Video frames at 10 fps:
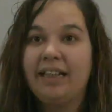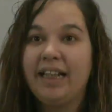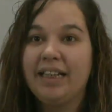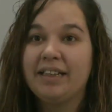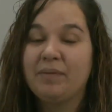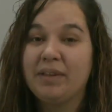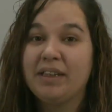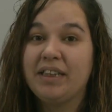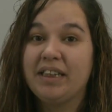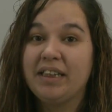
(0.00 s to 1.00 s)
Like this
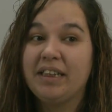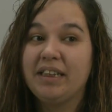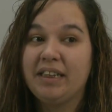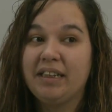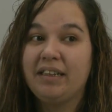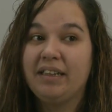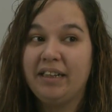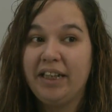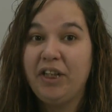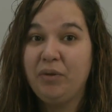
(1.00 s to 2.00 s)
was
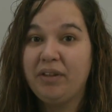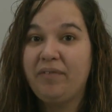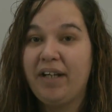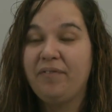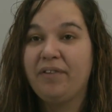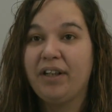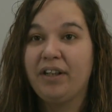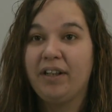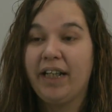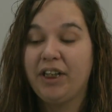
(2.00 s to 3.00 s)
a huge event for
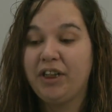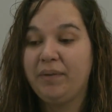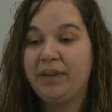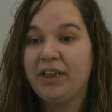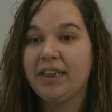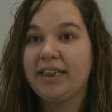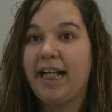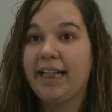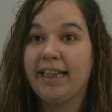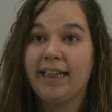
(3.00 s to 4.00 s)
her. Like she was just
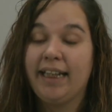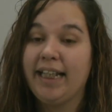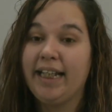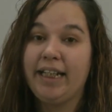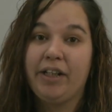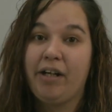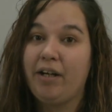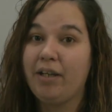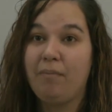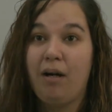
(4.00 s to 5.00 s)
silent. Like getting her
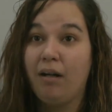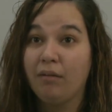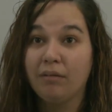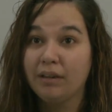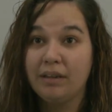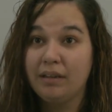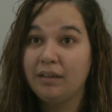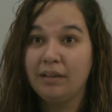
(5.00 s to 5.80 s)
out of the mall was